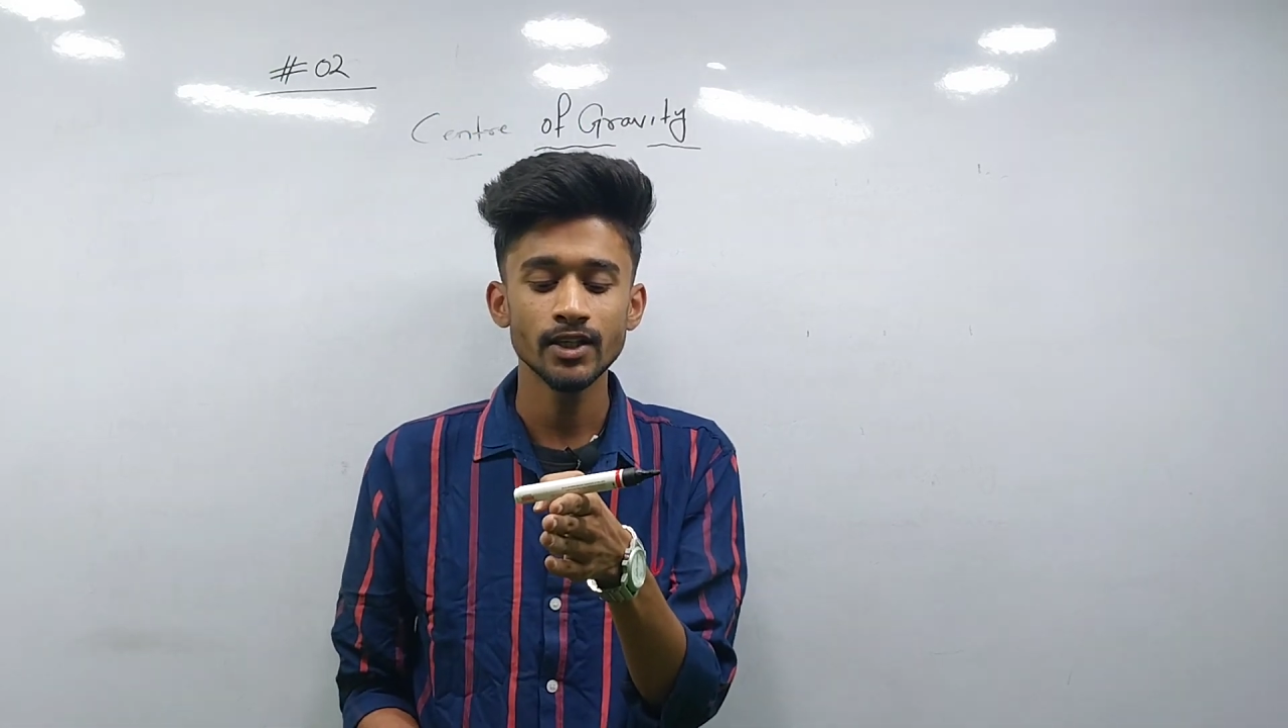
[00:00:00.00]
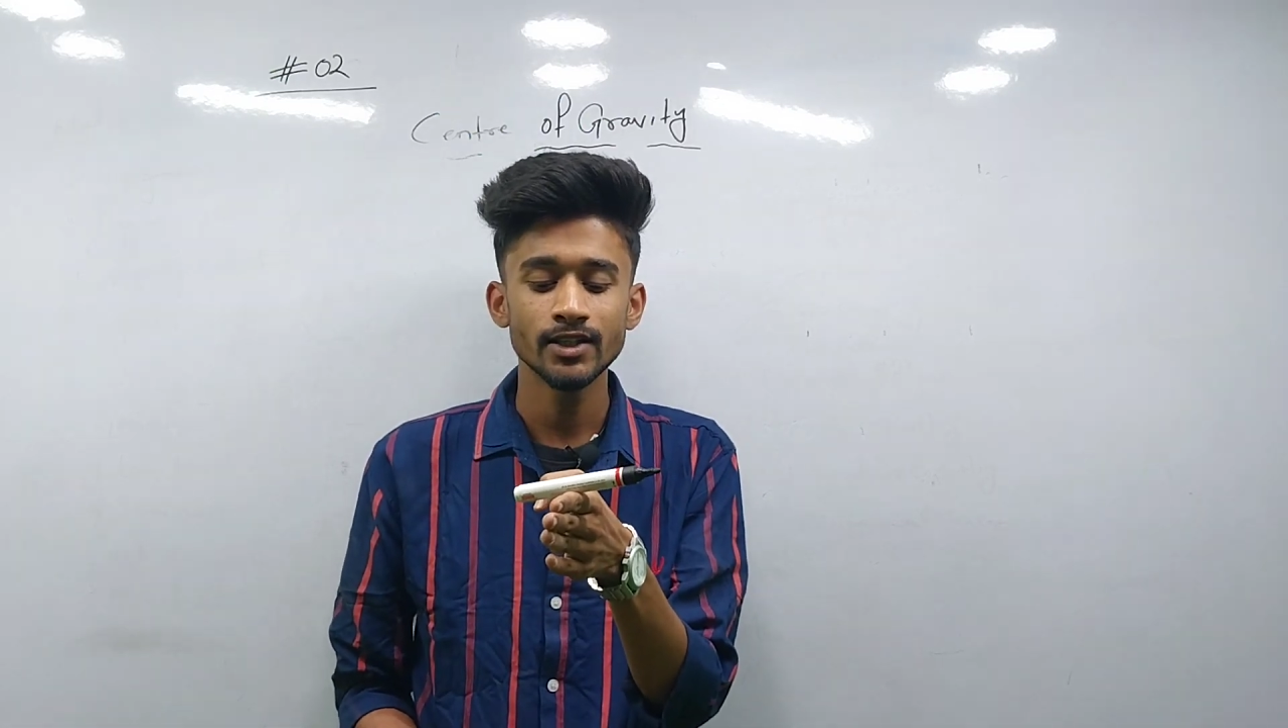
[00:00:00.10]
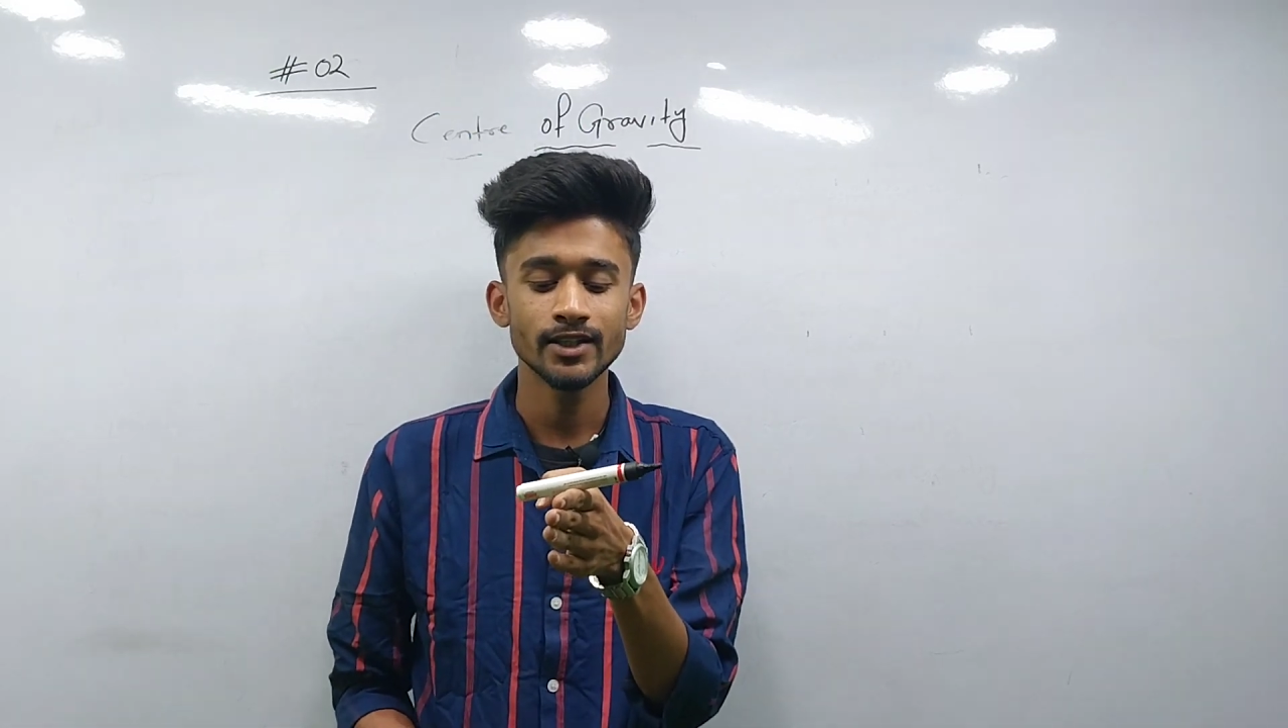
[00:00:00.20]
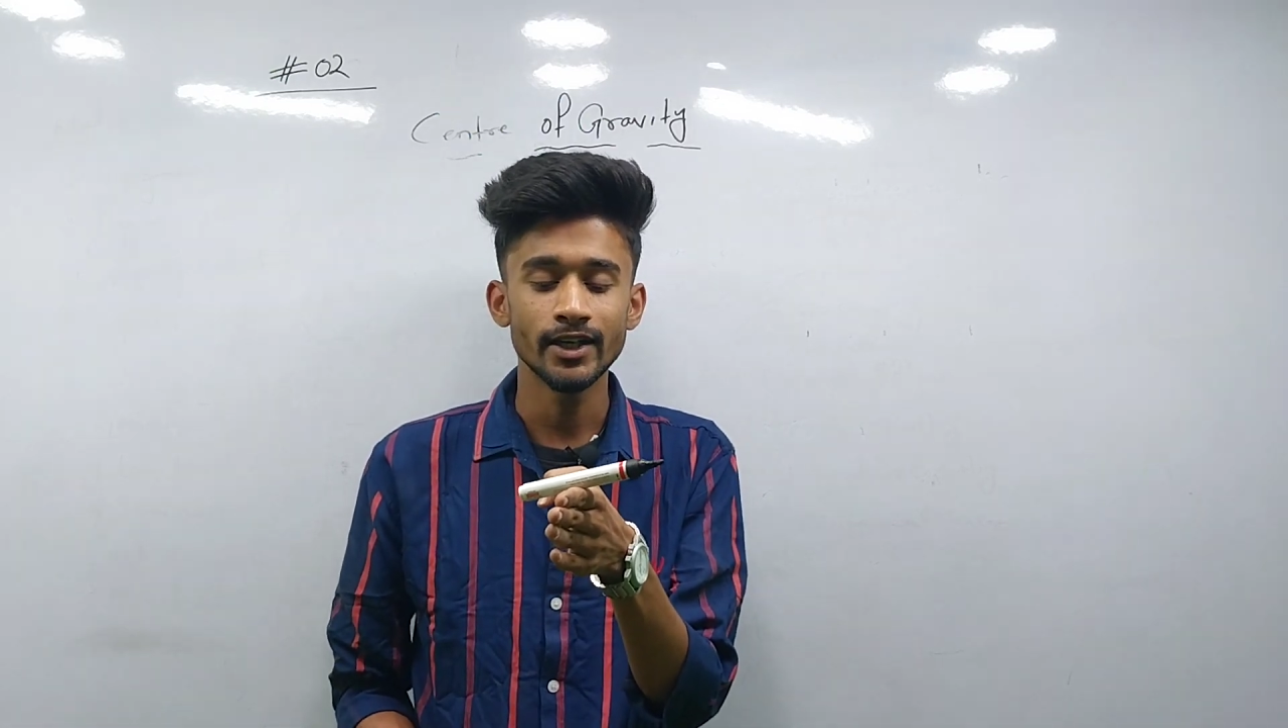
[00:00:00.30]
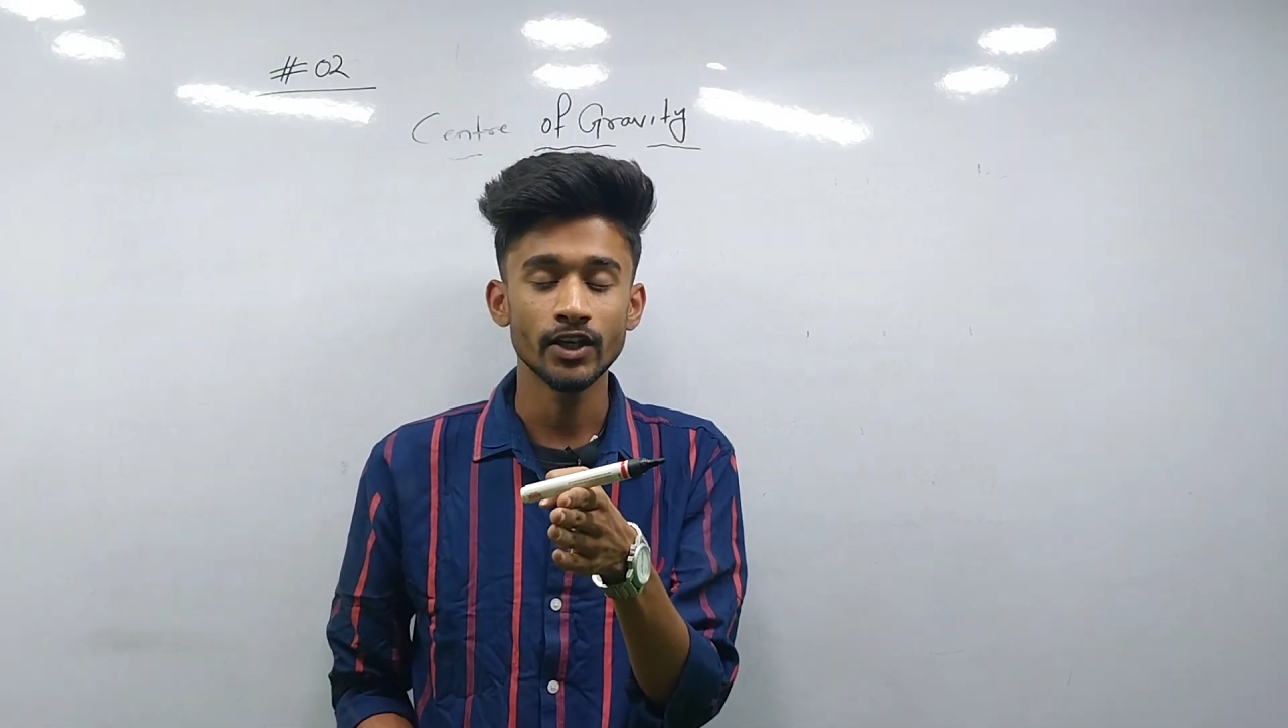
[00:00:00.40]

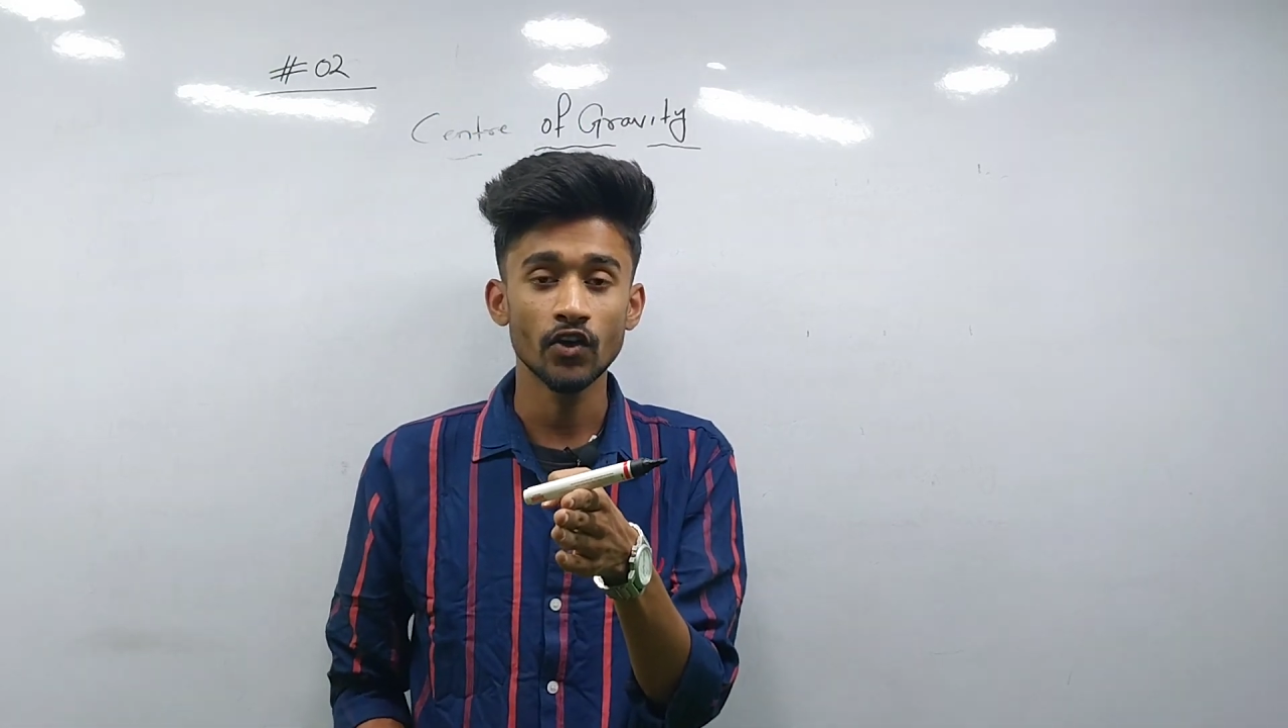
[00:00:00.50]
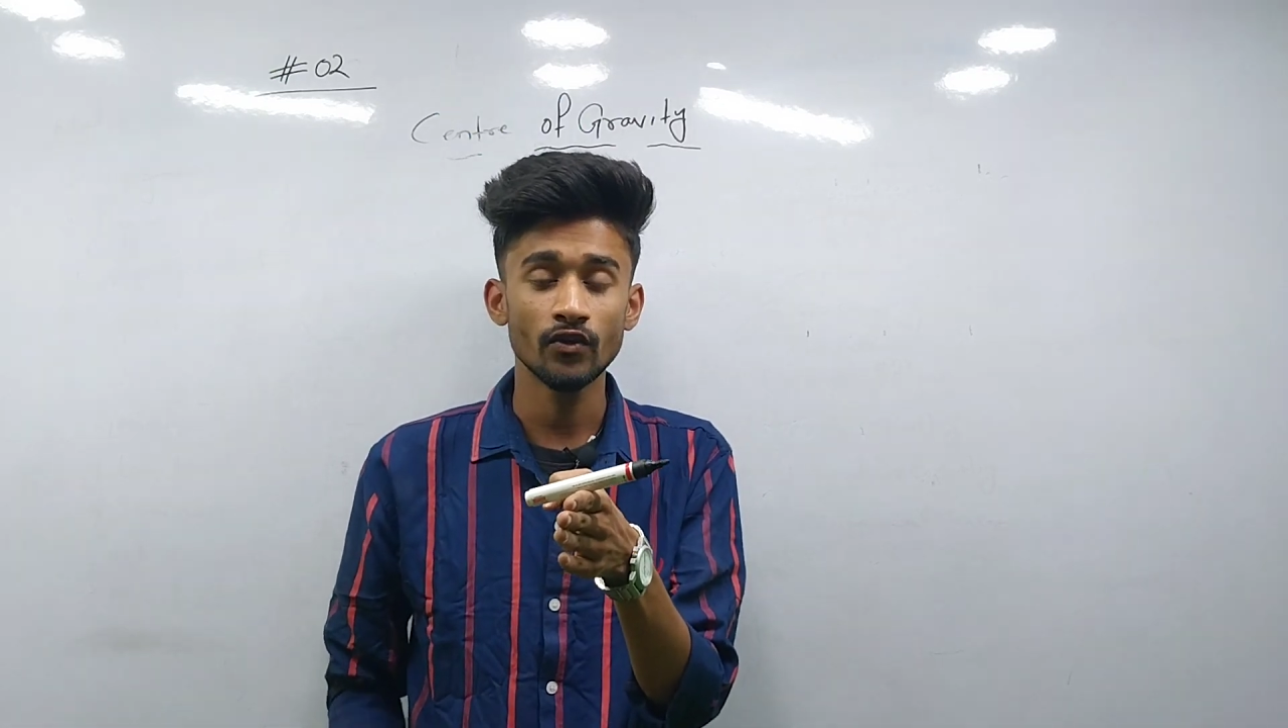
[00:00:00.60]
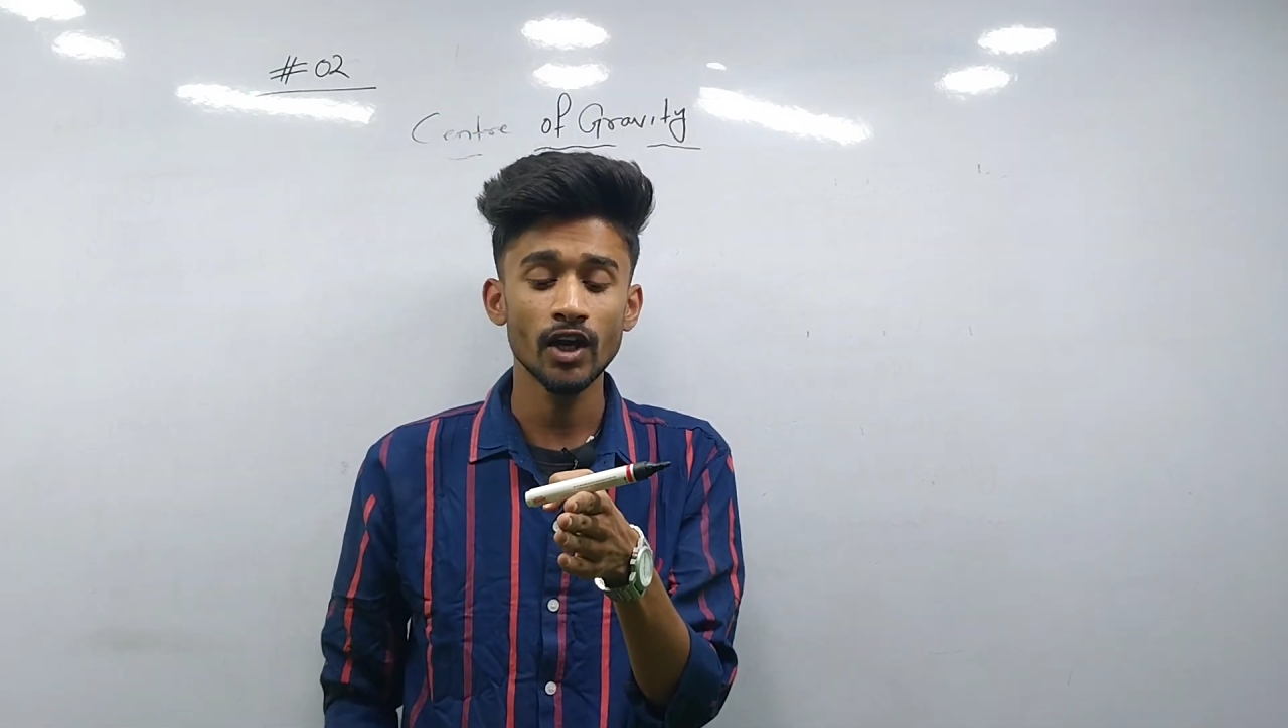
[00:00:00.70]
center of